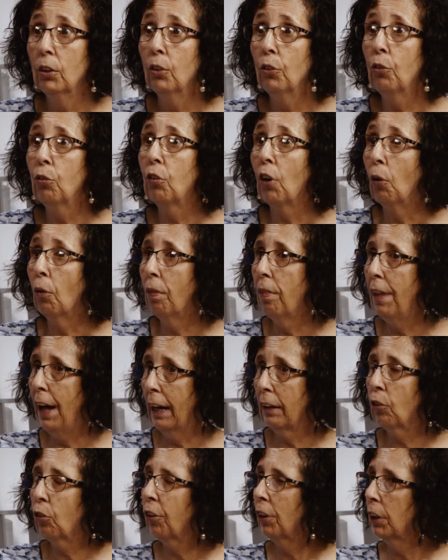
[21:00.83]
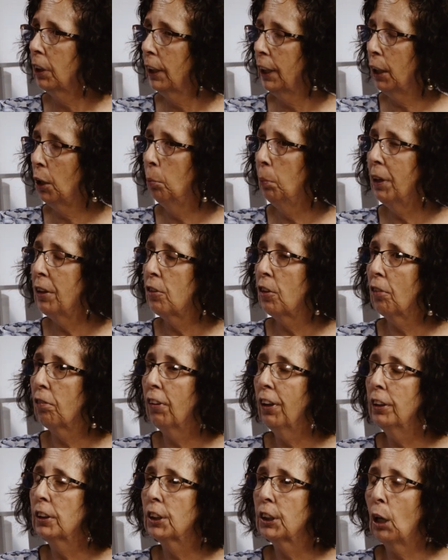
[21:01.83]
So that's a little bit
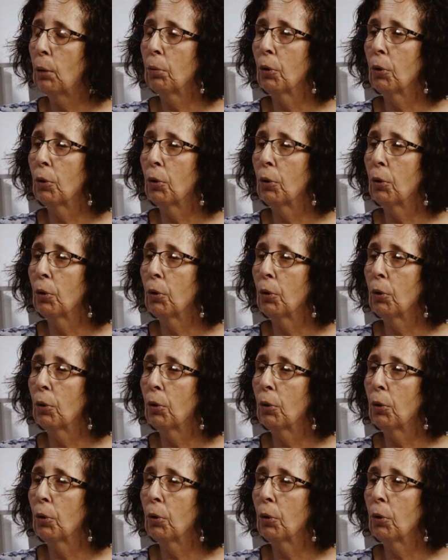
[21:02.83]
different. Chapter